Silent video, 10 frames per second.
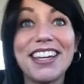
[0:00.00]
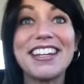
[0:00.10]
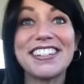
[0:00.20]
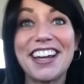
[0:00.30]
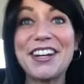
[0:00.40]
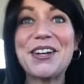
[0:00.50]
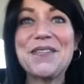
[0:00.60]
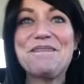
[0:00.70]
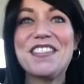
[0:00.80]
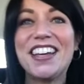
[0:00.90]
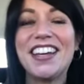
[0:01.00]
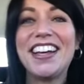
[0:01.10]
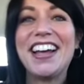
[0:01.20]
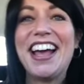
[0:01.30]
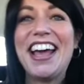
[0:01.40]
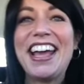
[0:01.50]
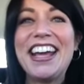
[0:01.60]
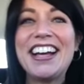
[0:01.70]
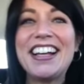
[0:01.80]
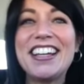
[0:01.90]
Exciting.
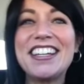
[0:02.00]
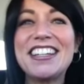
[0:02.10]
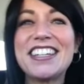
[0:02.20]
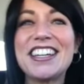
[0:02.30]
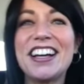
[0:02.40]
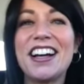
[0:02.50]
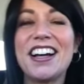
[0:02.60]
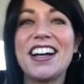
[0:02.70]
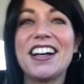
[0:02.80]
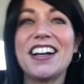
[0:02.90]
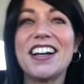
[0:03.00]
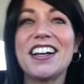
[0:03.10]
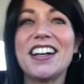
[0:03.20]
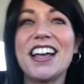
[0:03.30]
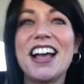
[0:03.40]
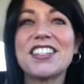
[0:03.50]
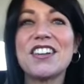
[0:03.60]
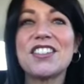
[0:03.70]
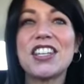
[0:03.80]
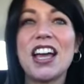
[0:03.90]
And as
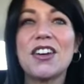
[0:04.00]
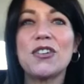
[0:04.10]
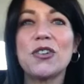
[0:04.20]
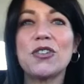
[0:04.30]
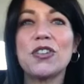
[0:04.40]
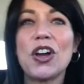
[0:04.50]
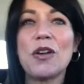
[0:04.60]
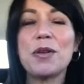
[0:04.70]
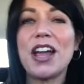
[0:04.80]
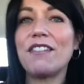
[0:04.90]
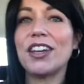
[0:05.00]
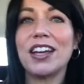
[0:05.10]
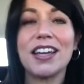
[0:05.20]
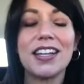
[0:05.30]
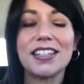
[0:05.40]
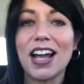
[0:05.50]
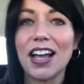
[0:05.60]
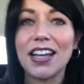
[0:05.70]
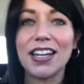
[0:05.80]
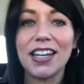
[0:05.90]
I said, I've been having
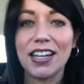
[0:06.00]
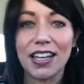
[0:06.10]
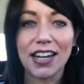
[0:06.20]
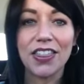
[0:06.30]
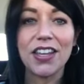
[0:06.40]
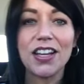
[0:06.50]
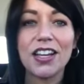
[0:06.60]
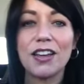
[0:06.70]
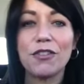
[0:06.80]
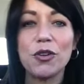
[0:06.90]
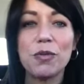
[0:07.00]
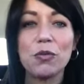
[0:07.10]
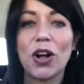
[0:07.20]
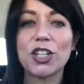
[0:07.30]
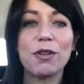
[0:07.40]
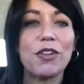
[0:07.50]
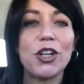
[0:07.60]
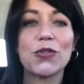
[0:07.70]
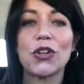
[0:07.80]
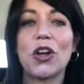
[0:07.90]
anxiety, and I think if you've been watching my
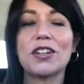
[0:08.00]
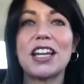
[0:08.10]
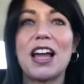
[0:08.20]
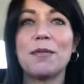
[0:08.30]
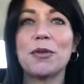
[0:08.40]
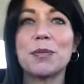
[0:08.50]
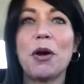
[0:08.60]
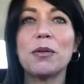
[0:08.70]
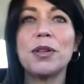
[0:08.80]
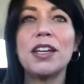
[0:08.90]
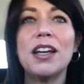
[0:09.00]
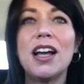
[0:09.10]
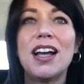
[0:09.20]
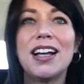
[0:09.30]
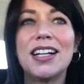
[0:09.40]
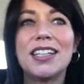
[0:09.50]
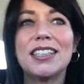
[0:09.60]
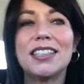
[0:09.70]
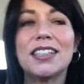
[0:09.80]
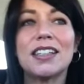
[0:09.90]
videos for a long time, it was probably,
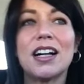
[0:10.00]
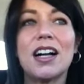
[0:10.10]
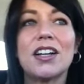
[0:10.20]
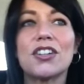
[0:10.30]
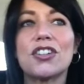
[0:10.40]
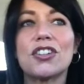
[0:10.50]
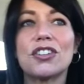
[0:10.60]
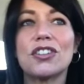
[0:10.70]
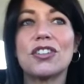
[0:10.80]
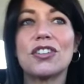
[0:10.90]
gosh,